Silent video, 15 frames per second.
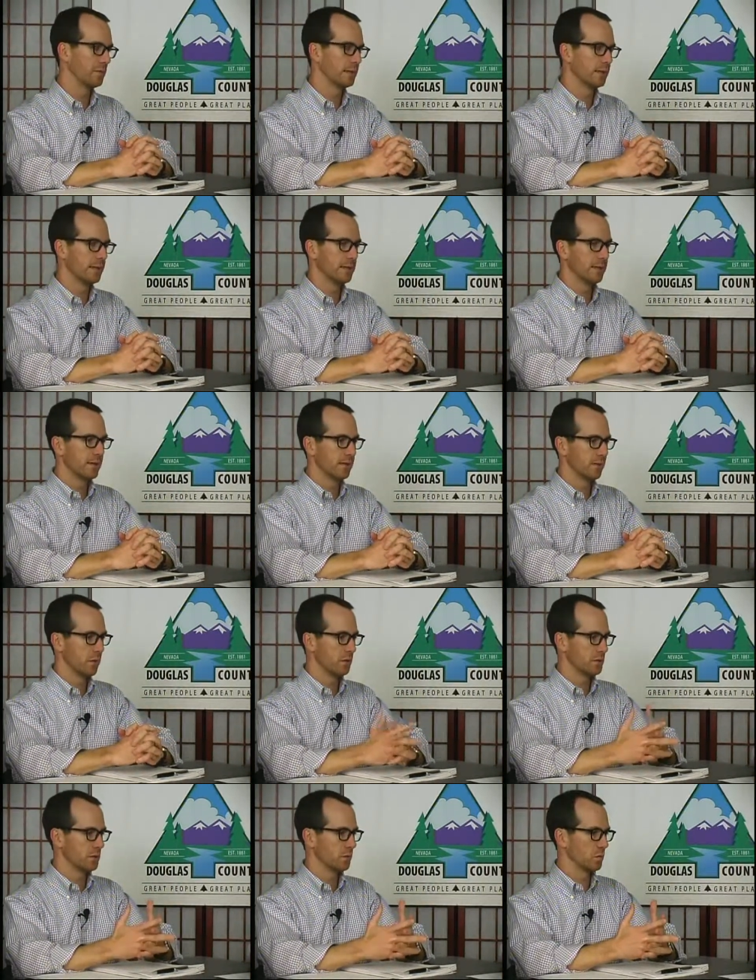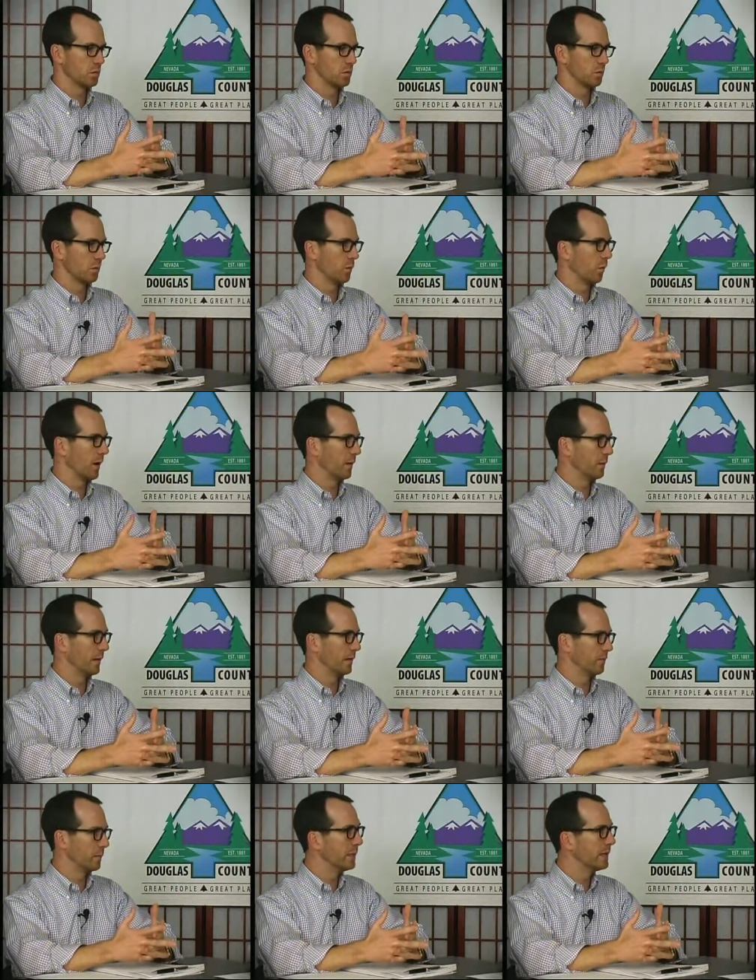And the question was, you know, why do
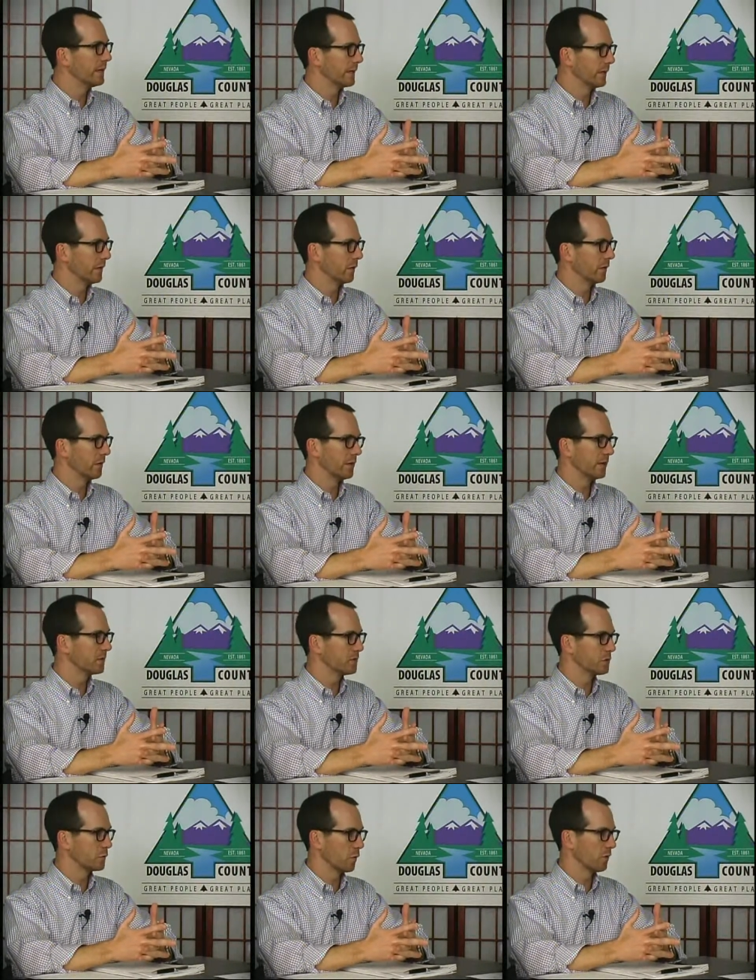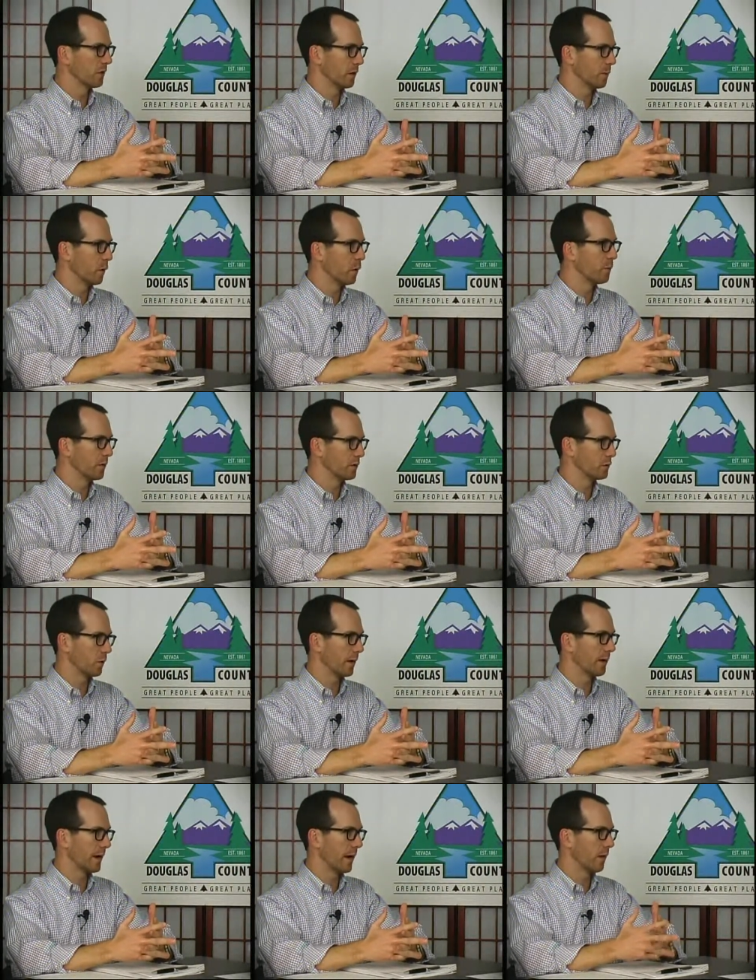we have a median here that isn't serving a
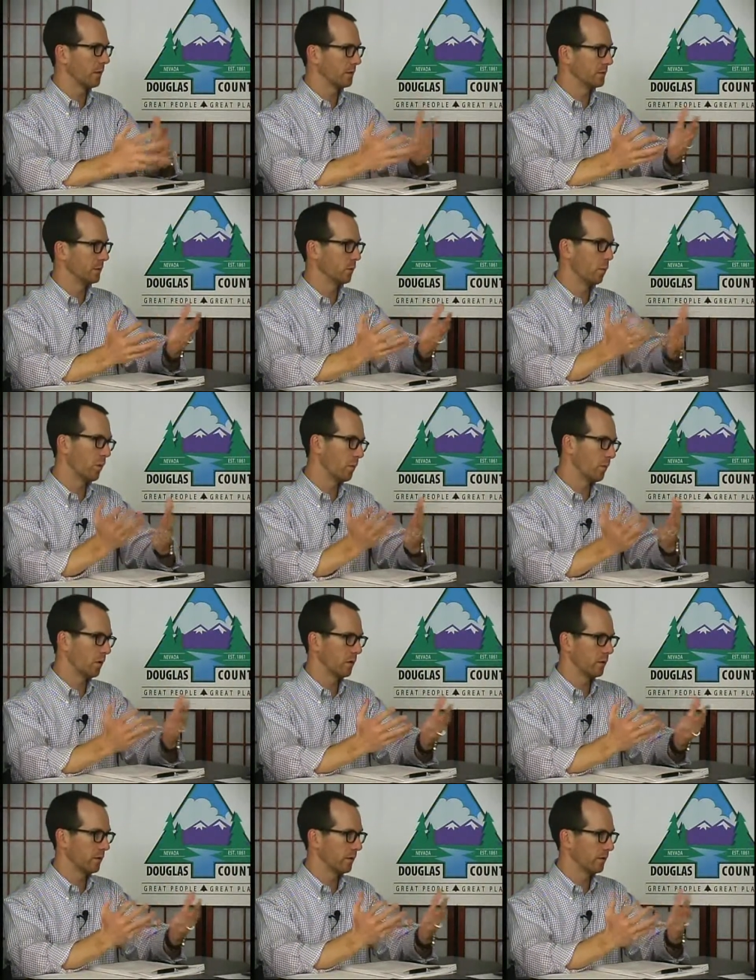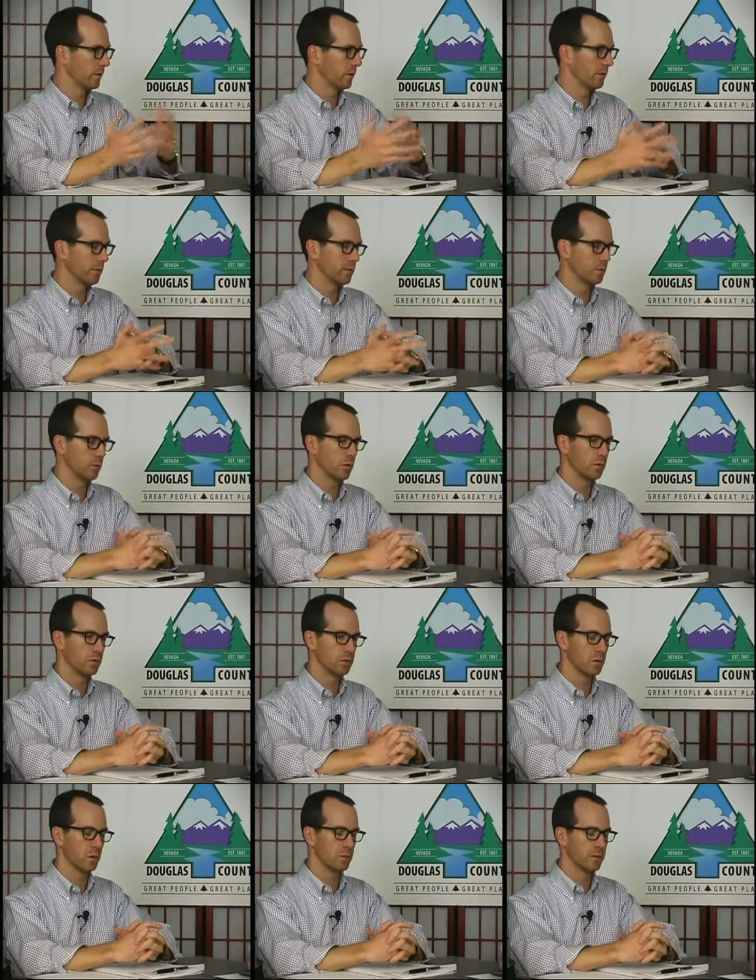purpose right now until Walmart and the and this
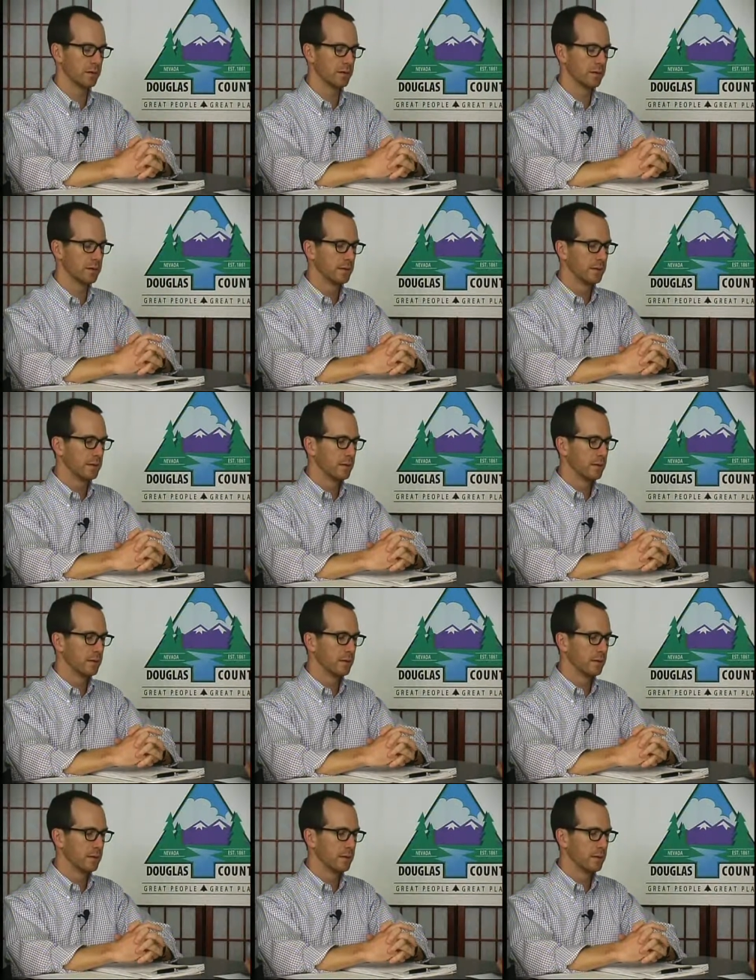road is opened?